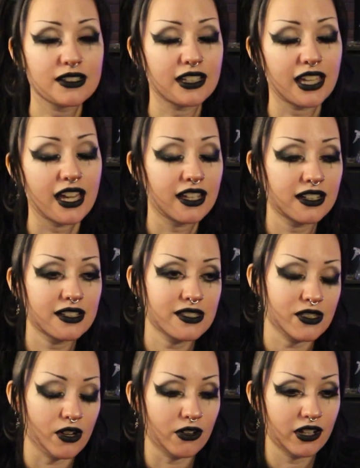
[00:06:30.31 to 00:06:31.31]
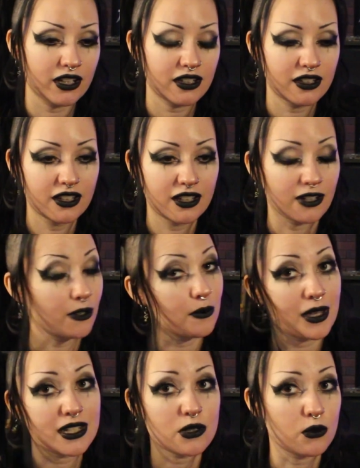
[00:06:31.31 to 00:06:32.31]
Again, sorry, no
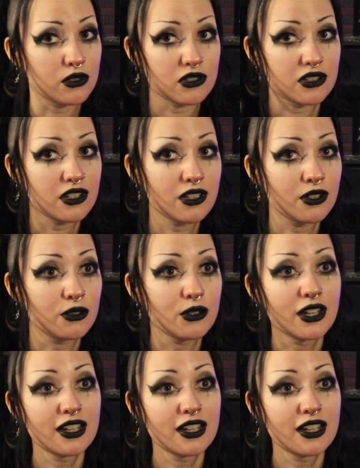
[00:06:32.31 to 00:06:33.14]
matter what I do,